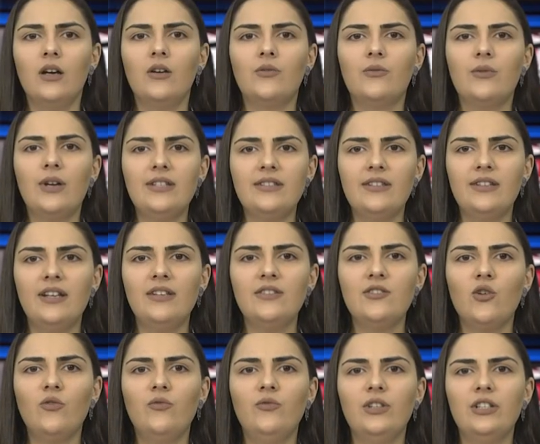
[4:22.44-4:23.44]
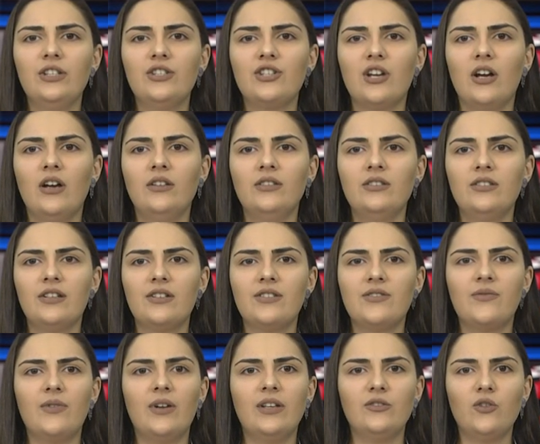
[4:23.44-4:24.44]
Residents of village under
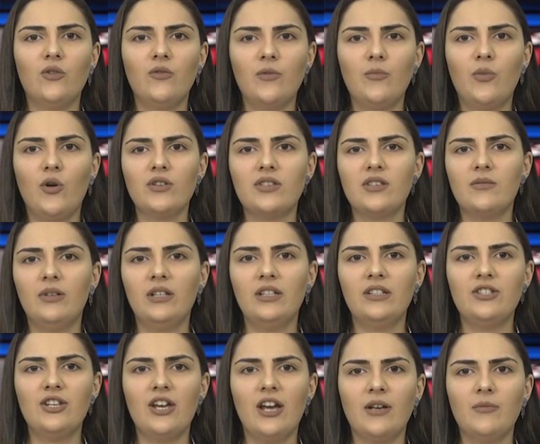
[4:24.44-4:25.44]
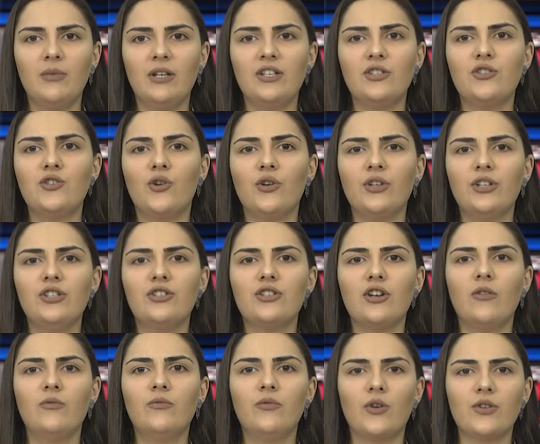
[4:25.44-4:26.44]
threat of a possible attack by the Turkish
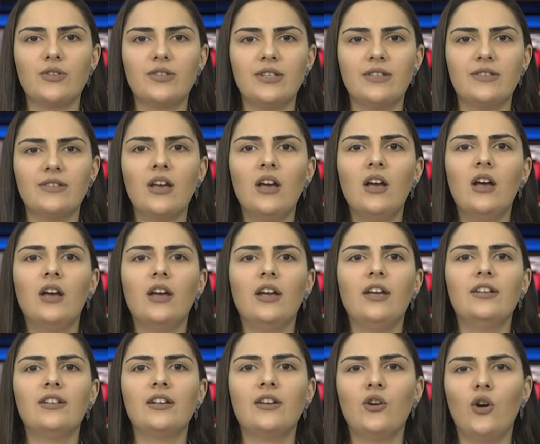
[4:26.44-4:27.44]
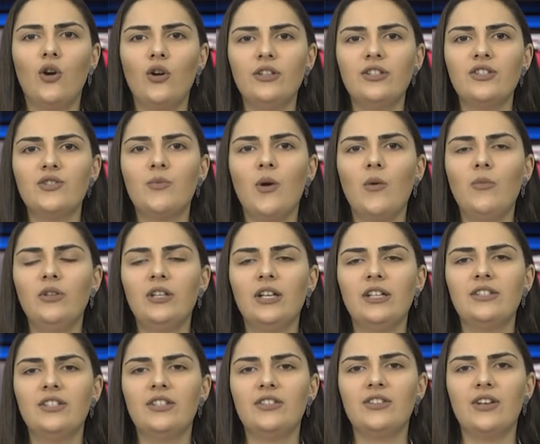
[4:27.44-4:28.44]
Armed Forces in the
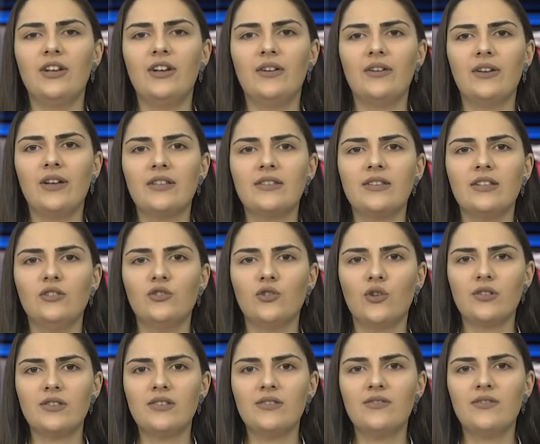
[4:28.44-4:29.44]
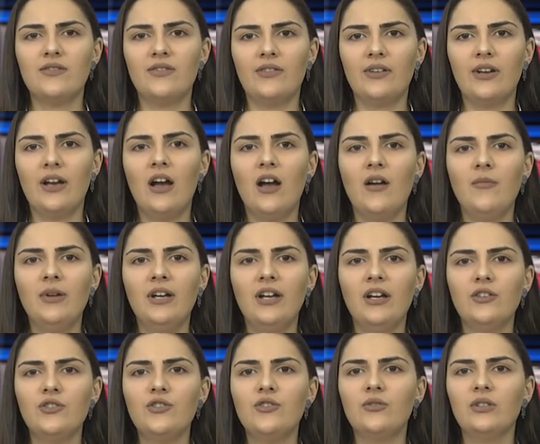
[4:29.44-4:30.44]
Kurdish-populated areas in northern Syria have
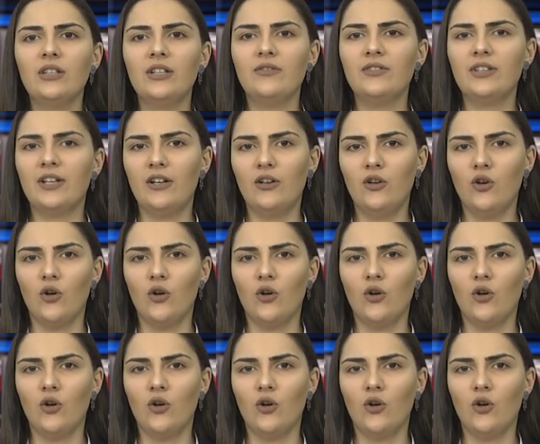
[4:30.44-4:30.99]
begun to leave their